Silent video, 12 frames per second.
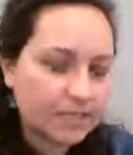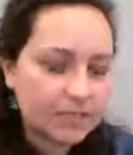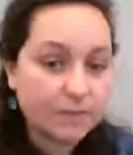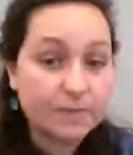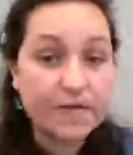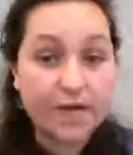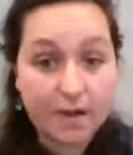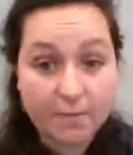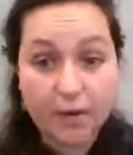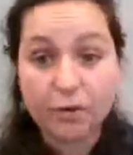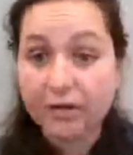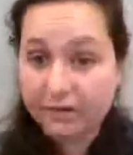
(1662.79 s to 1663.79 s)
to become
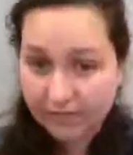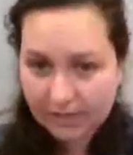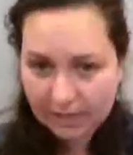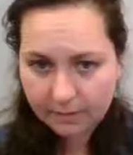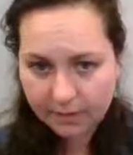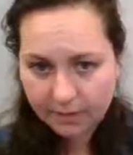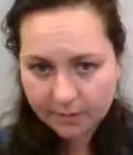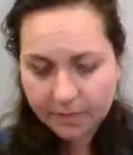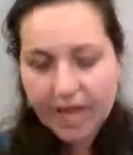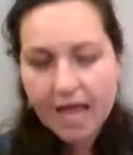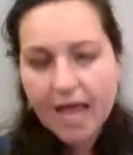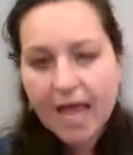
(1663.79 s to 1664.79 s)
a grief keeper.
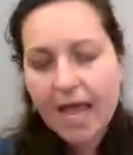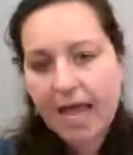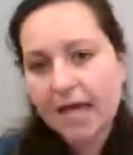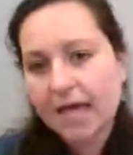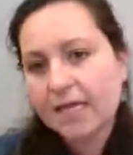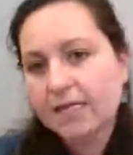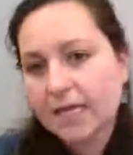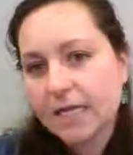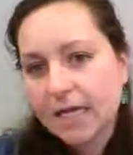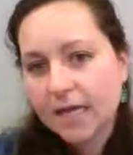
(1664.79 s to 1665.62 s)
And